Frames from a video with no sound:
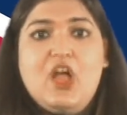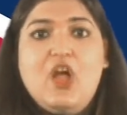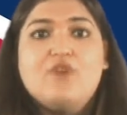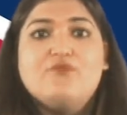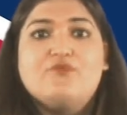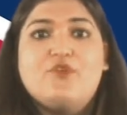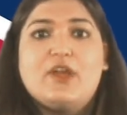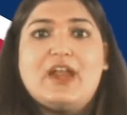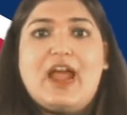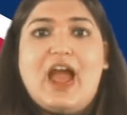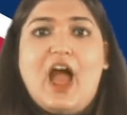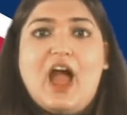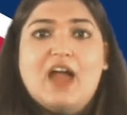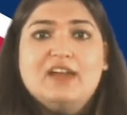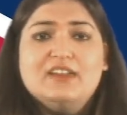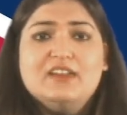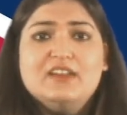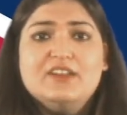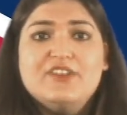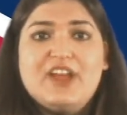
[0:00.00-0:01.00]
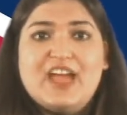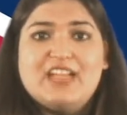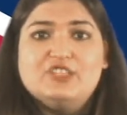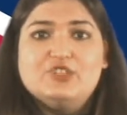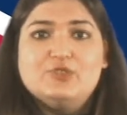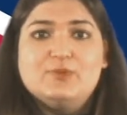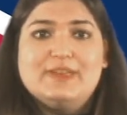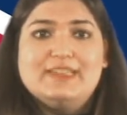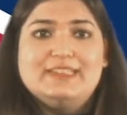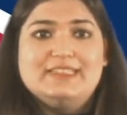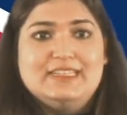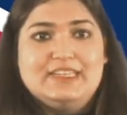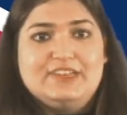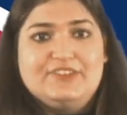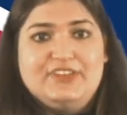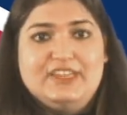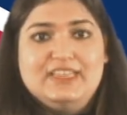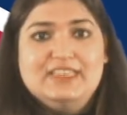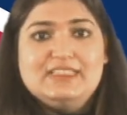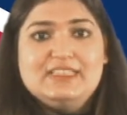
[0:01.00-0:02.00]
For undergraduate
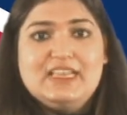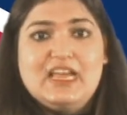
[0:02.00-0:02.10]
degrees,